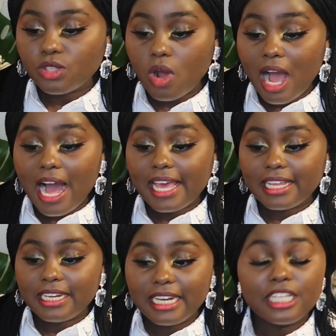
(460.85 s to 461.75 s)
So I
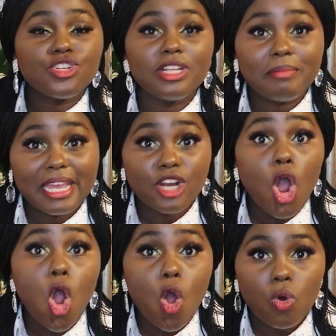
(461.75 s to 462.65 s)
had literally made
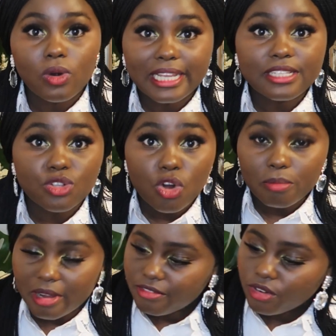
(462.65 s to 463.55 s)
a whole list
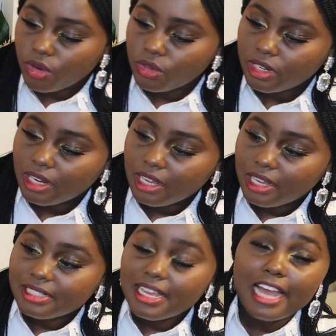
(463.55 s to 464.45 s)
on my phone
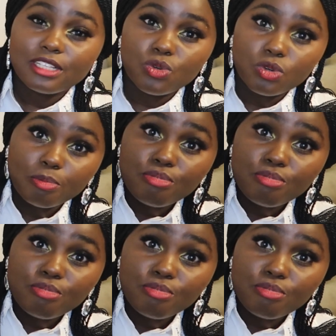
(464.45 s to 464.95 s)
titled